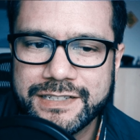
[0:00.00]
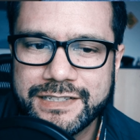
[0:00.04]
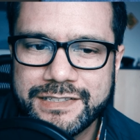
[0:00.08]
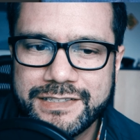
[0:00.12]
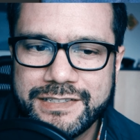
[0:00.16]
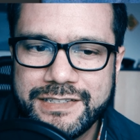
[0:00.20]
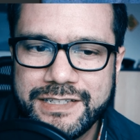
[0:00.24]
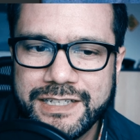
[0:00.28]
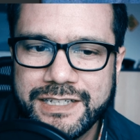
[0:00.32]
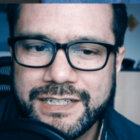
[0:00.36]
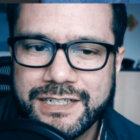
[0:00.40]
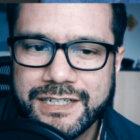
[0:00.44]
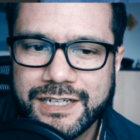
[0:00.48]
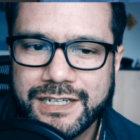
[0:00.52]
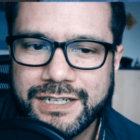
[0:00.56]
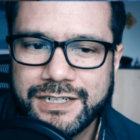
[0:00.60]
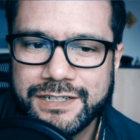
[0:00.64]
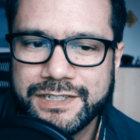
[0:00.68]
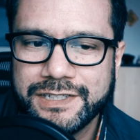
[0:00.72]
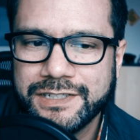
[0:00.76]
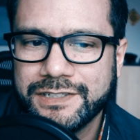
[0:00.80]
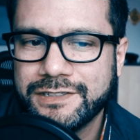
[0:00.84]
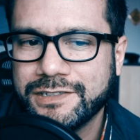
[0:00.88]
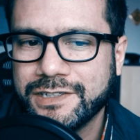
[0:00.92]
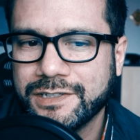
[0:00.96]
SD card
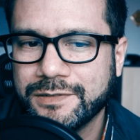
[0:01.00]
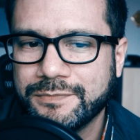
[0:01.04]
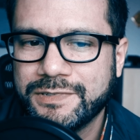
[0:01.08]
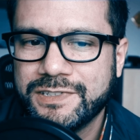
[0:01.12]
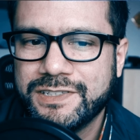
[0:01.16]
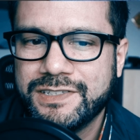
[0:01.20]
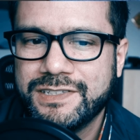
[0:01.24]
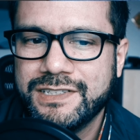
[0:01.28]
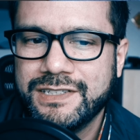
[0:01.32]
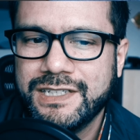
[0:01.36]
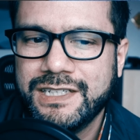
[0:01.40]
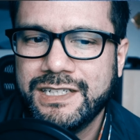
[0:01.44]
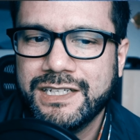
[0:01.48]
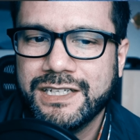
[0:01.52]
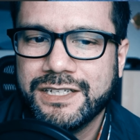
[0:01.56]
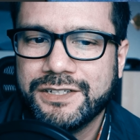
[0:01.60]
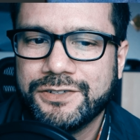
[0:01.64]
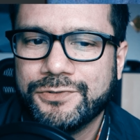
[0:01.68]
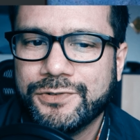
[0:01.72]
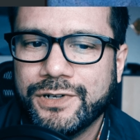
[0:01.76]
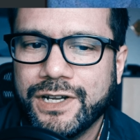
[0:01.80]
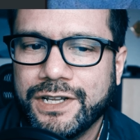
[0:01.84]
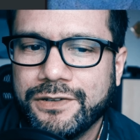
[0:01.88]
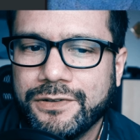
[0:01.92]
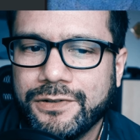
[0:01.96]
into your PC and
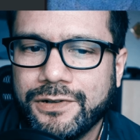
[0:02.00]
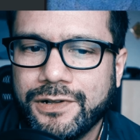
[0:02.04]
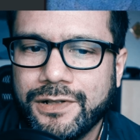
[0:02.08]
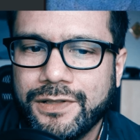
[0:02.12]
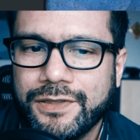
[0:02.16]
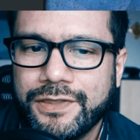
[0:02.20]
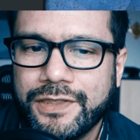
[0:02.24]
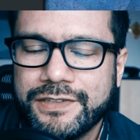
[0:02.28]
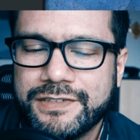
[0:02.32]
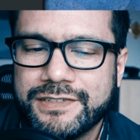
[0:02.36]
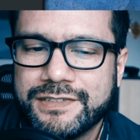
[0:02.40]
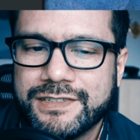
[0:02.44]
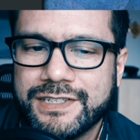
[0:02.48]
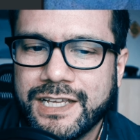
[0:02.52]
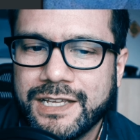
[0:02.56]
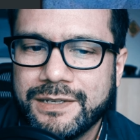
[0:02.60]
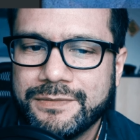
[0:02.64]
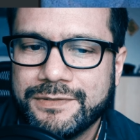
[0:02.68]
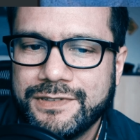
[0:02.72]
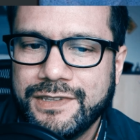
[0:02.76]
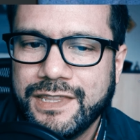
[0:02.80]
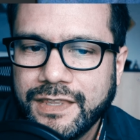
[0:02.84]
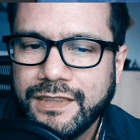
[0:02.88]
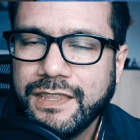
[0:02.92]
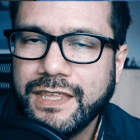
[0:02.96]
run all the
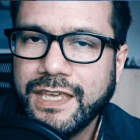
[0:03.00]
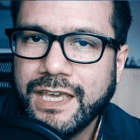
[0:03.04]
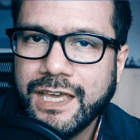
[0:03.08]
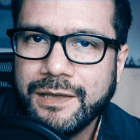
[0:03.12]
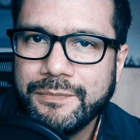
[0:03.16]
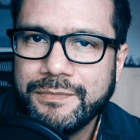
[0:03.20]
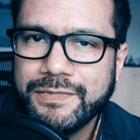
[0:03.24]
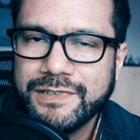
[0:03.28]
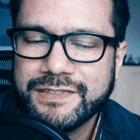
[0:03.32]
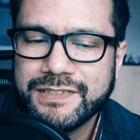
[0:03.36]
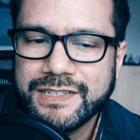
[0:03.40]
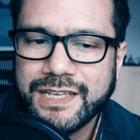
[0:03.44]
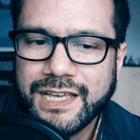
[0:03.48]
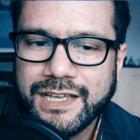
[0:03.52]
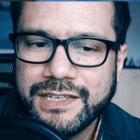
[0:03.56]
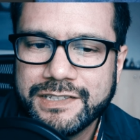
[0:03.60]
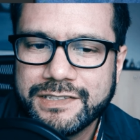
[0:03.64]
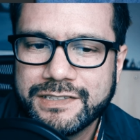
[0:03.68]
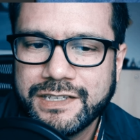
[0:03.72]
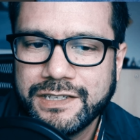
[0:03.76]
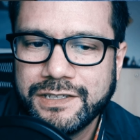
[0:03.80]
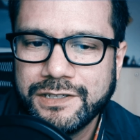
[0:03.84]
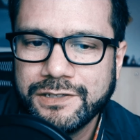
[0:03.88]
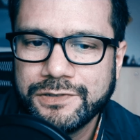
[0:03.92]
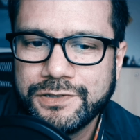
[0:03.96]
steps the app is
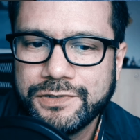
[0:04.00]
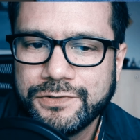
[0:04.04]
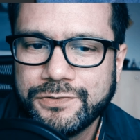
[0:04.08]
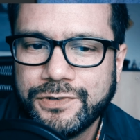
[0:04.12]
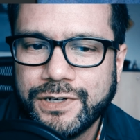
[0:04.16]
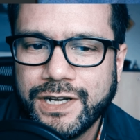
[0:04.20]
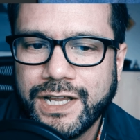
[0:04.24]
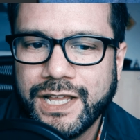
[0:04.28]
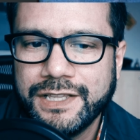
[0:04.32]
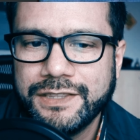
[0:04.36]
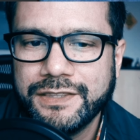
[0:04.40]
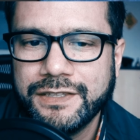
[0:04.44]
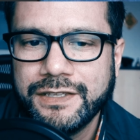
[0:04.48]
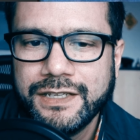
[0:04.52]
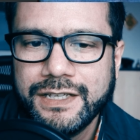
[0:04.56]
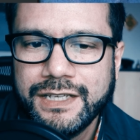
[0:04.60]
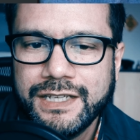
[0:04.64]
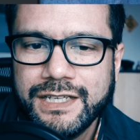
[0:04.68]
asking you to run,